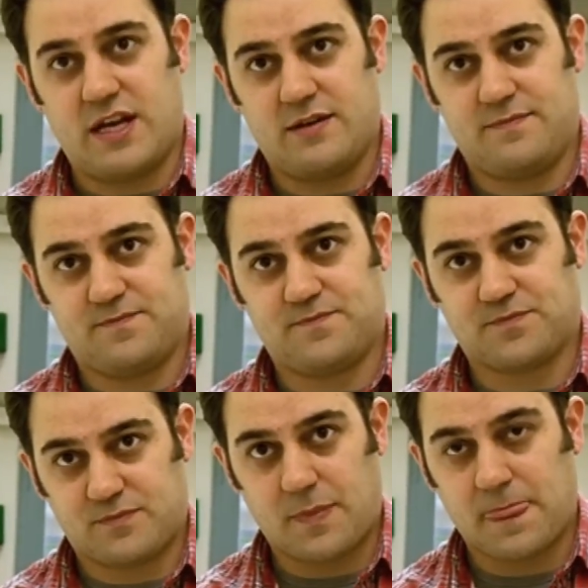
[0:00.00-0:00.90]
again.
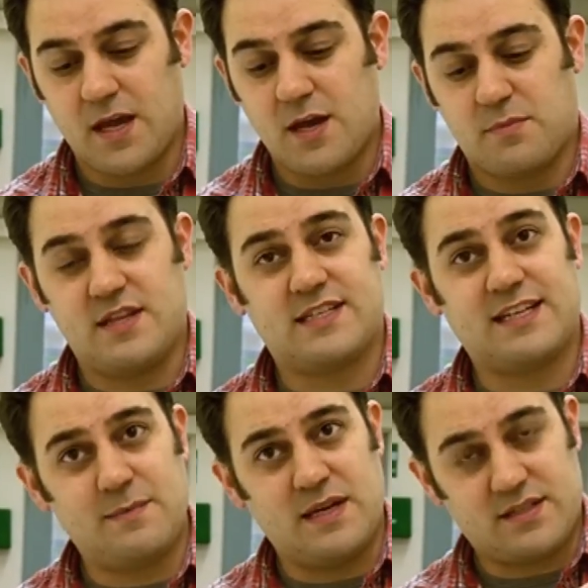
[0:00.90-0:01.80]
But there's a
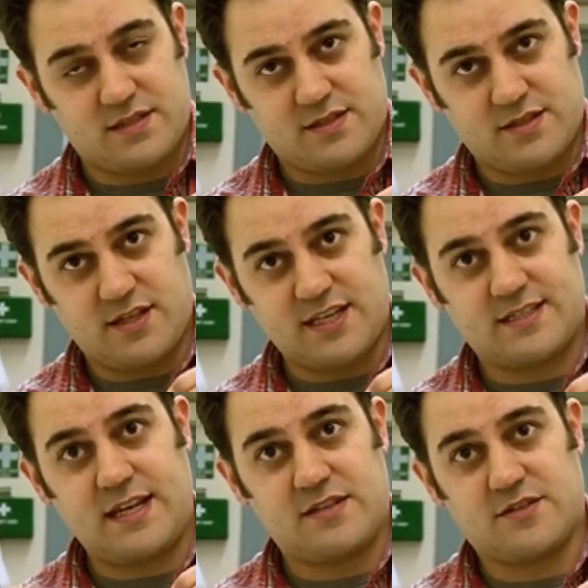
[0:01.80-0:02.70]
limit to the
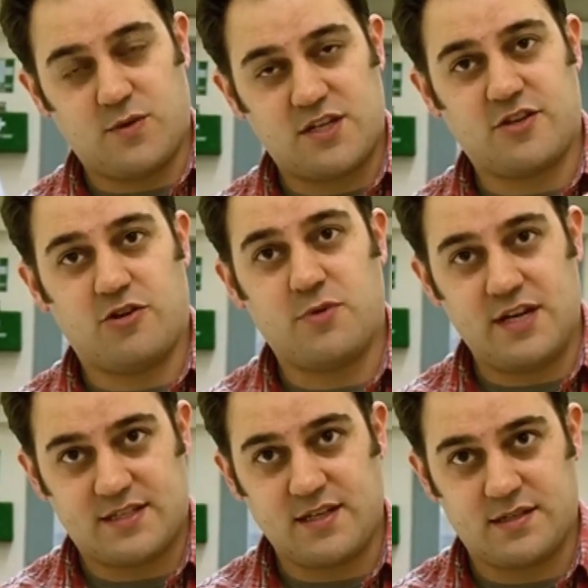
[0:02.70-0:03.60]
extent to which
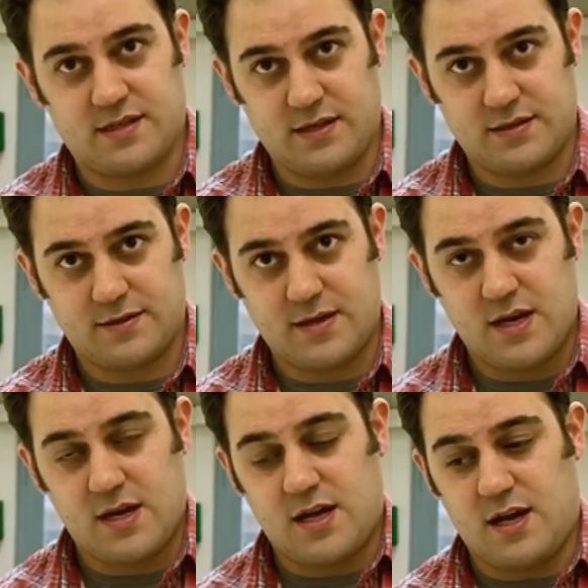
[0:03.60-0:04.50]
telomerase does this.
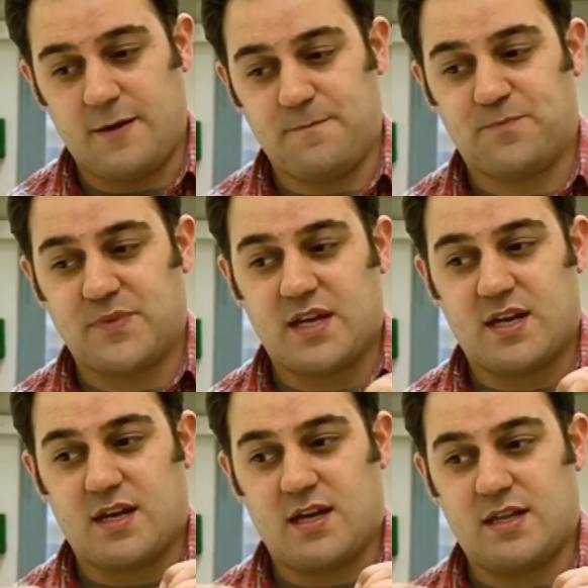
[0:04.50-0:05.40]
And
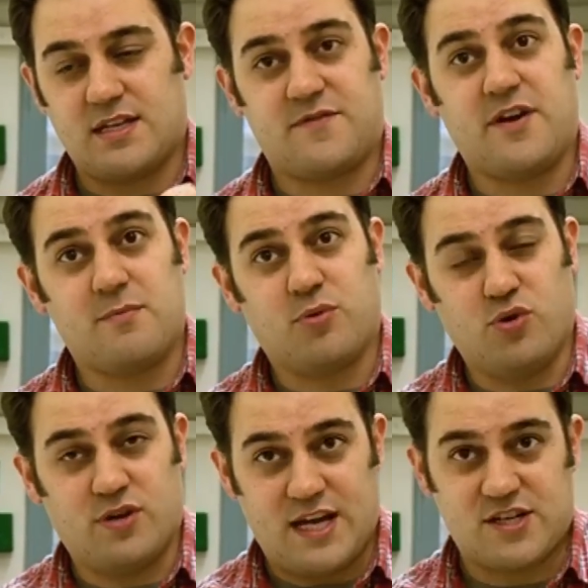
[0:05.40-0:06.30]
that's very
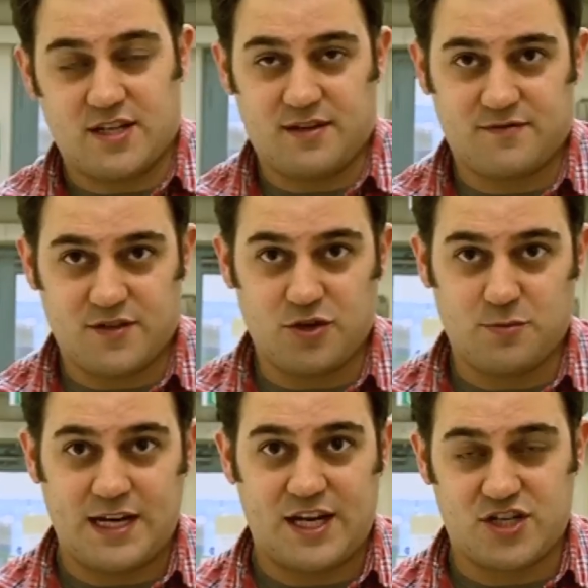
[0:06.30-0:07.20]
important, actually, for
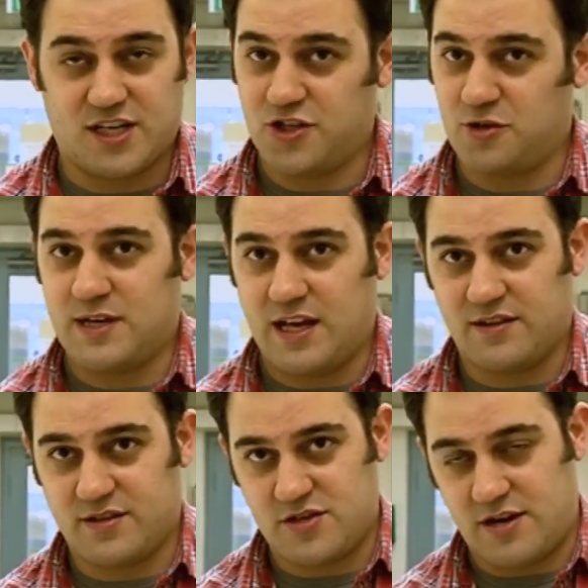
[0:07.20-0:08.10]
human aging and human
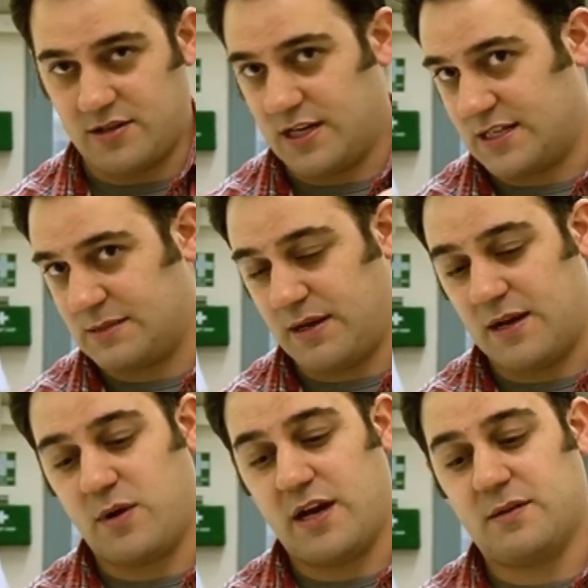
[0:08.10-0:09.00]
health in general, and I'll
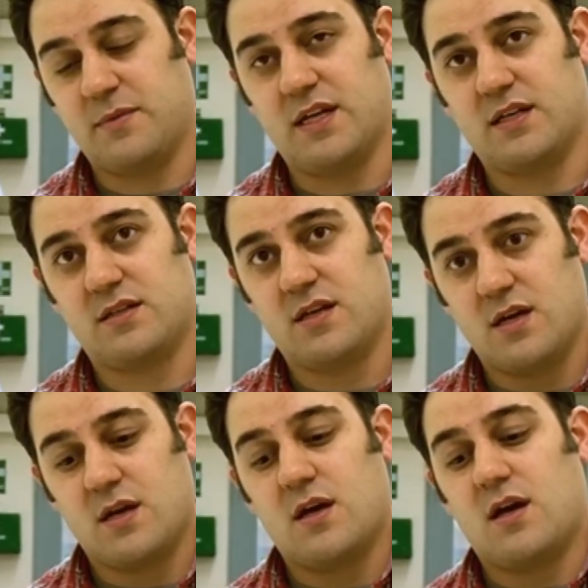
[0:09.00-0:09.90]
explain why in a minute.
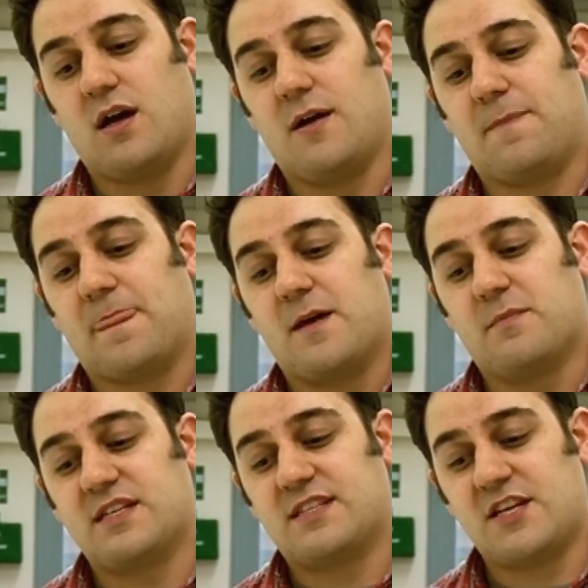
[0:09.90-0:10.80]

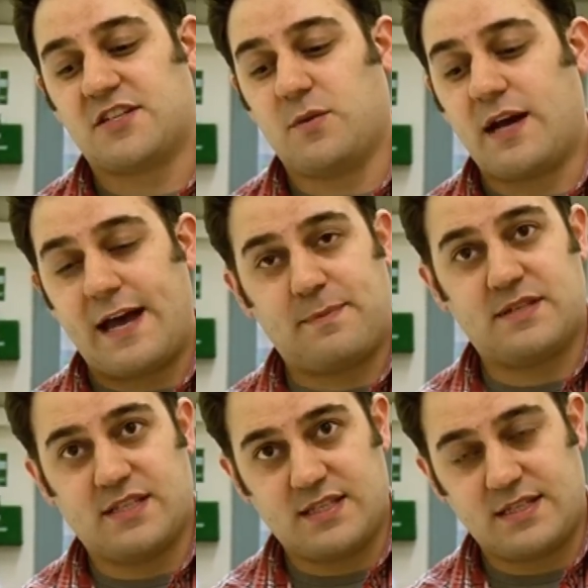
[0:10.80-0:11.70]
But essentially what
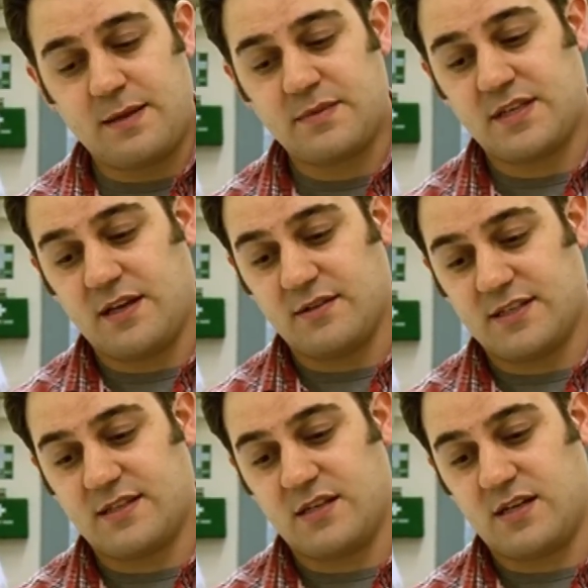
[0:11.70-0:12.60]
happens in stem
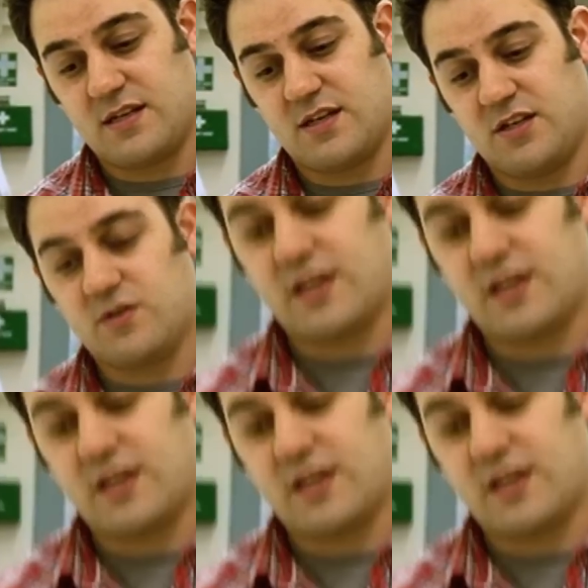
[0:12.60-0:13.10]
cells is that you